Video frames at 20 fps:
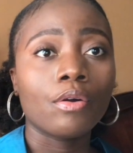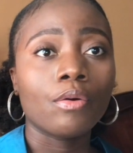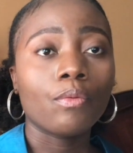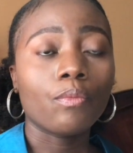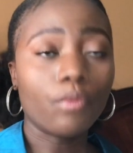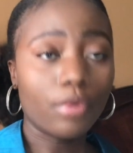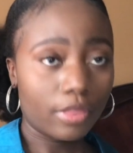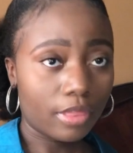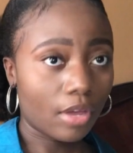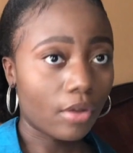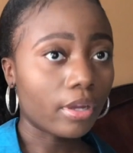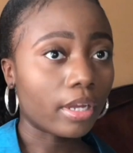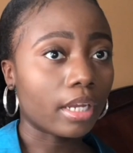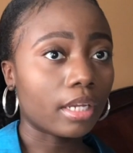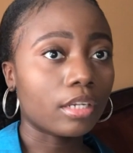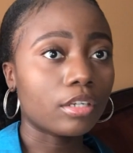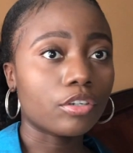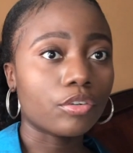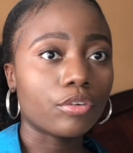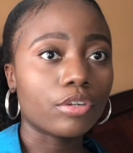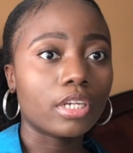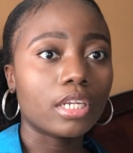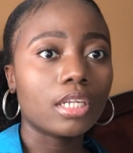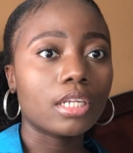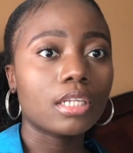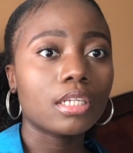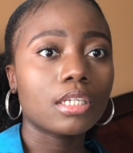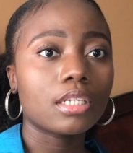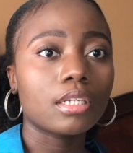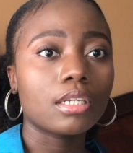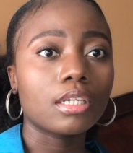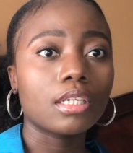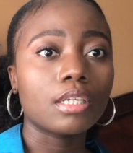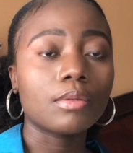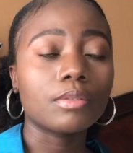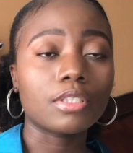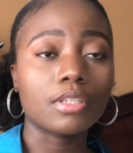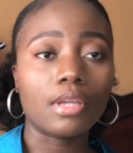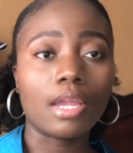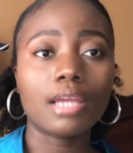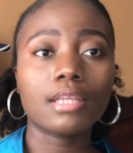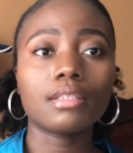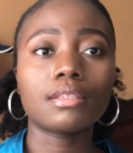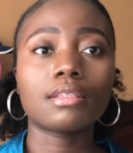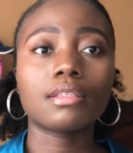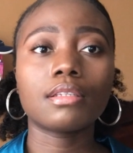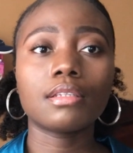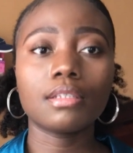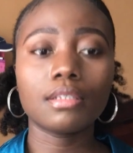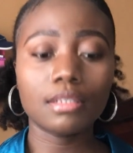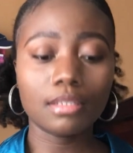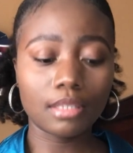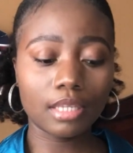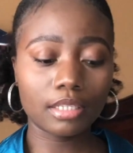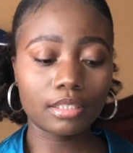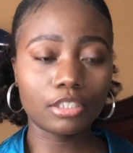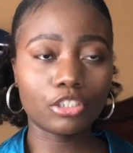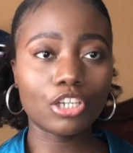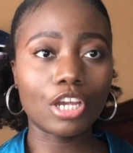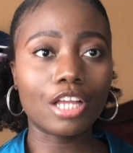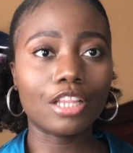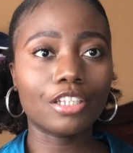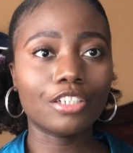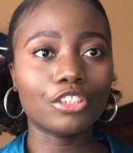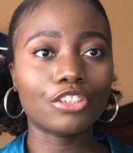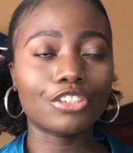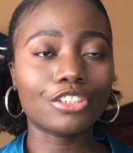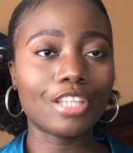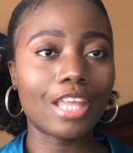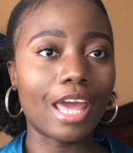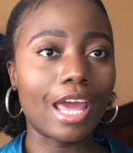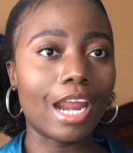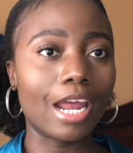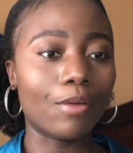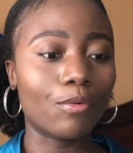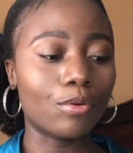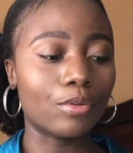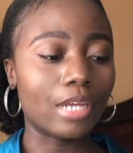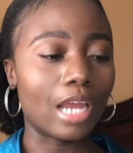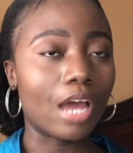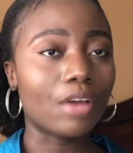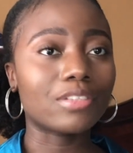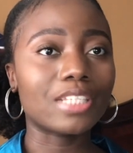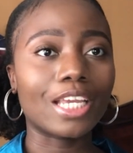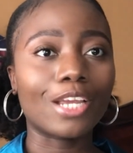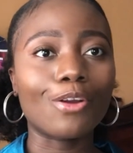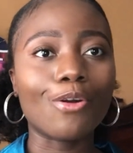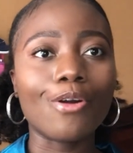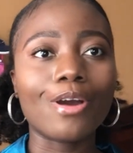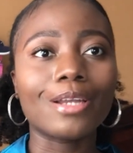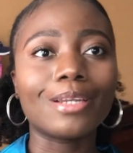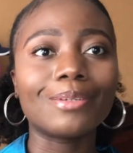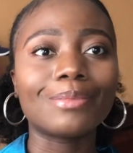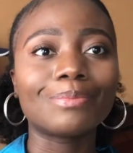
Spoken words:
without getting it dirty. So yes, that's a challenge that I will now take on.